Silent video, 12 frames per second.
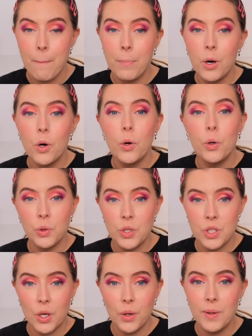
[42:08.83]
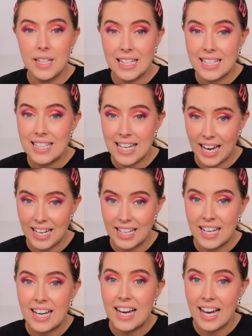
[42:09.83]
but also the
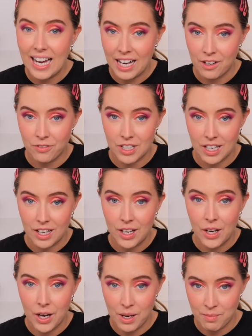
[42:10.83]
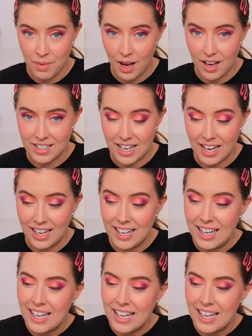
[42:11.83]
day after her murder.